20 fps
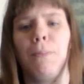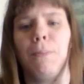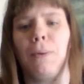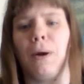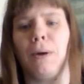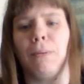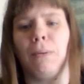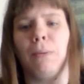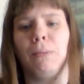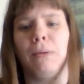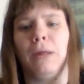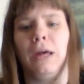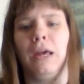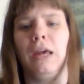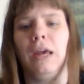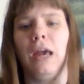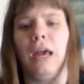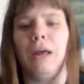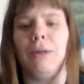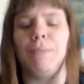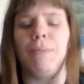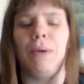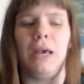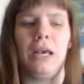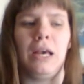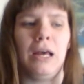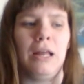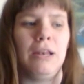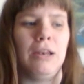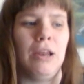probably and
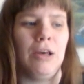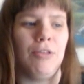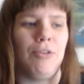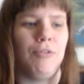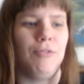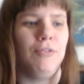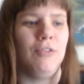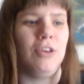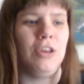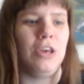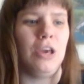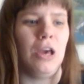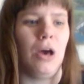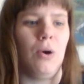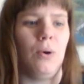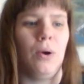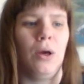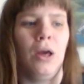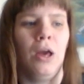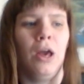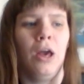make another video